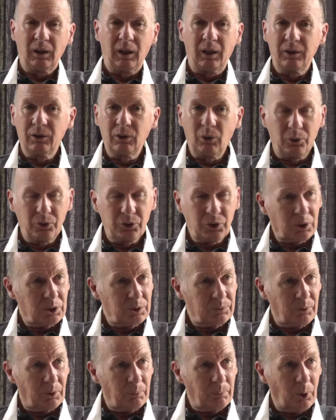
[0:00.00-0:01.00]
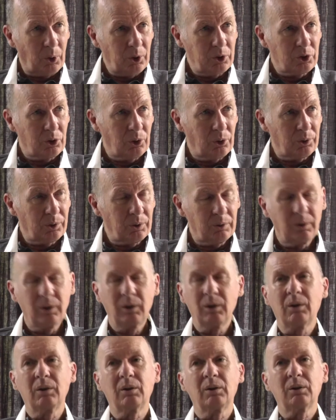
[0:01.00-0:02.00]
And not just for boy
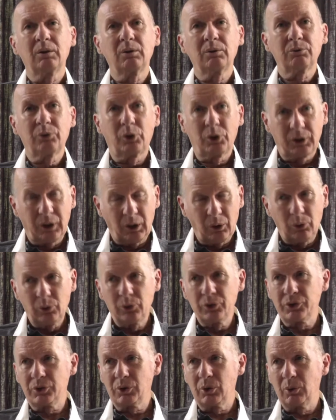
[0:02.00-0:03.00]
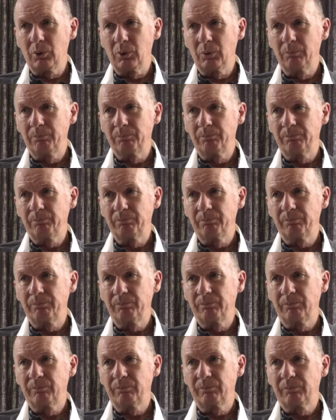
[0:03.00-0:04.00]
children, for girls too.
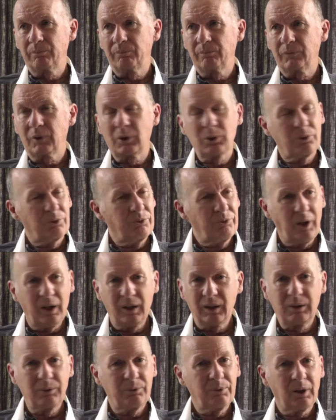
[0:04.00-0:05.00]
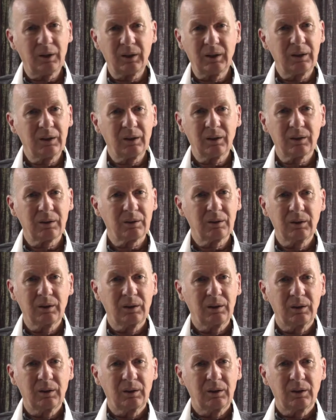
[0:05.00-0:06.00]
He's very, very uh,
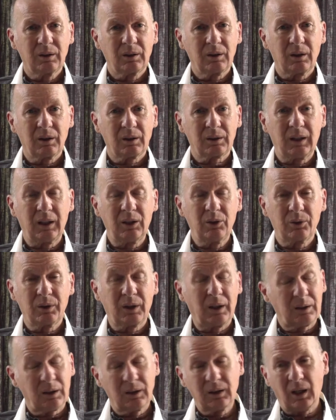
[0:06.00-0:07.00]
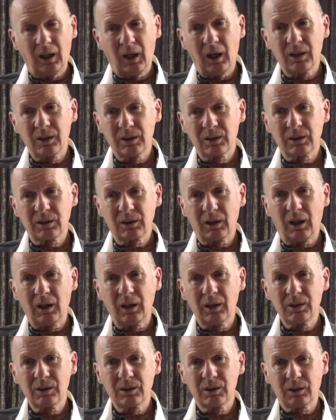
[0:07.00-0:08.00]
uh keen on that. And as,
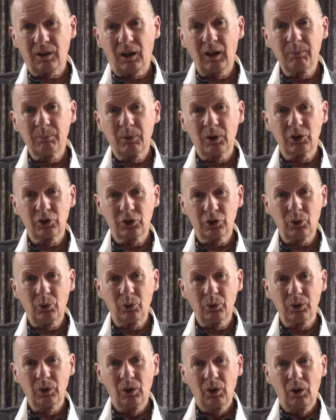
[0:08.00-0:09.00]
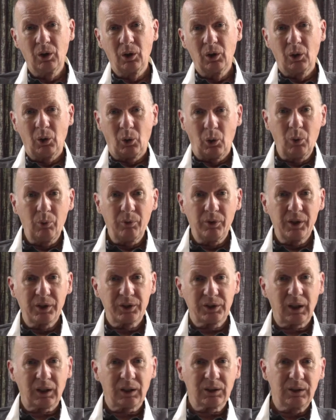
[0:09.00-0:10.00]
as time has shown, over the
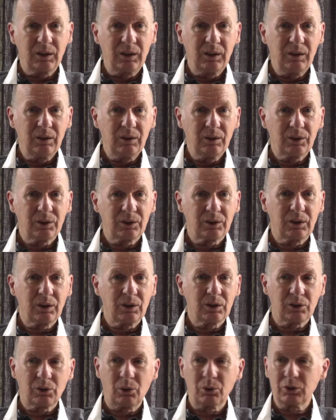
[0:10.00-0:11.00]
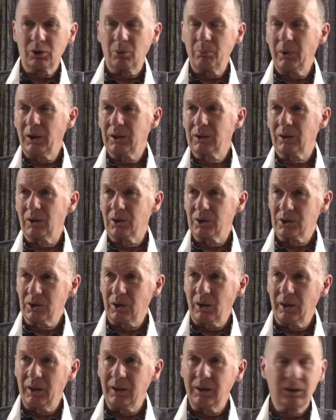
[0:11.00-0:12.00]
60 years since Dr. Ambedkar has
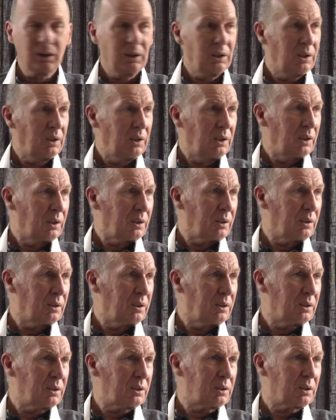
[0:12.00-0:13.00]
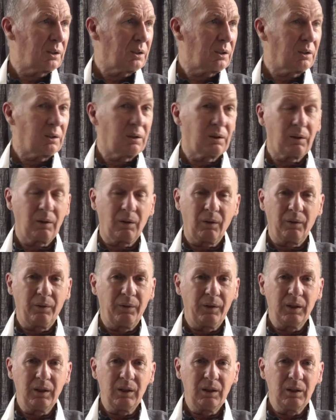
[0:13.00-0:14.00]
died, that uh,
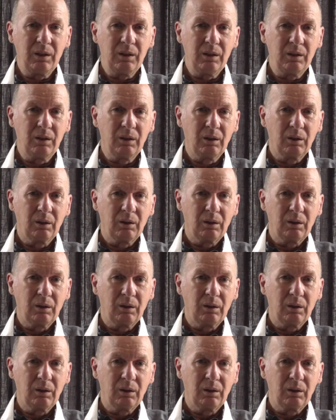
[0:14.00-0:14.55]
the